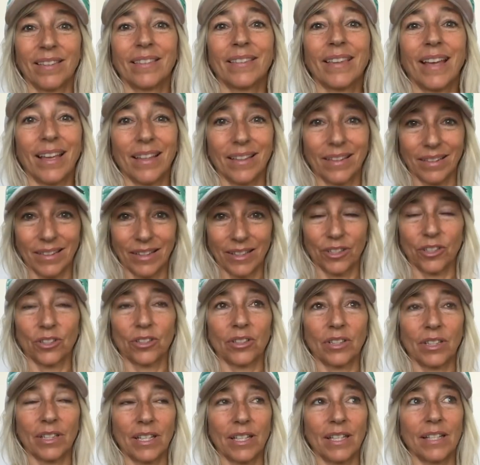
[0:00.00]
that
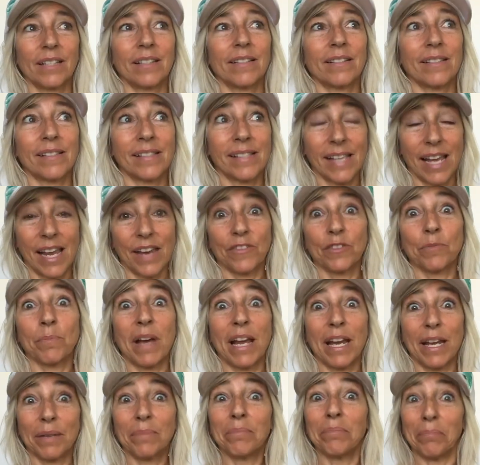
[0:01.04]
literally saved
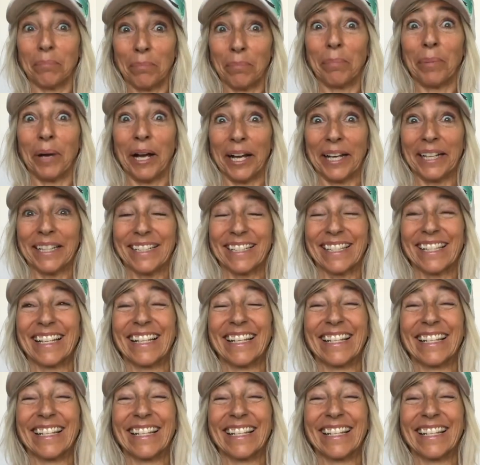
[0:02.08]
my butt